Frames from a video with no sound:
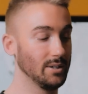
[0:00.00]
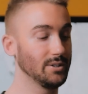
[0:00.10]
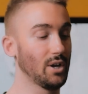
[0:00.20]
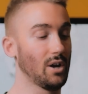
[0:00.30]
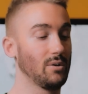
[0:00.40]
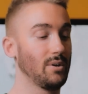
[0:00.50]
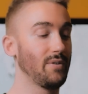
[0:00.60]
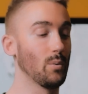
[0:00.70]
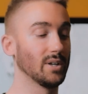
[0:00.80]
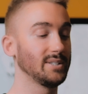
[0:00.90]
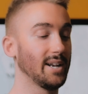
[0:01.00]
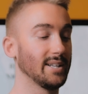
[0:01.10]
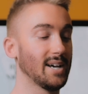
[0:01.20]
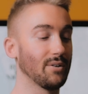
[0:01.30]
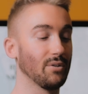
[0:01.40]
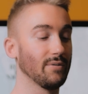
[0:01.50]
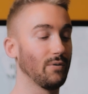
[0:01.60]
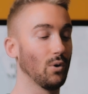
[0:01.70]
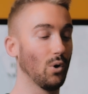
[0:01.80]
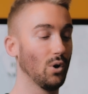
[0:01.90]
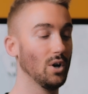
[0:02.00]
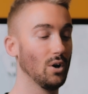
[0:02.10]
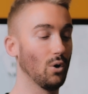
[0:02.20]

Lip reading: So if you want to set it down on the floor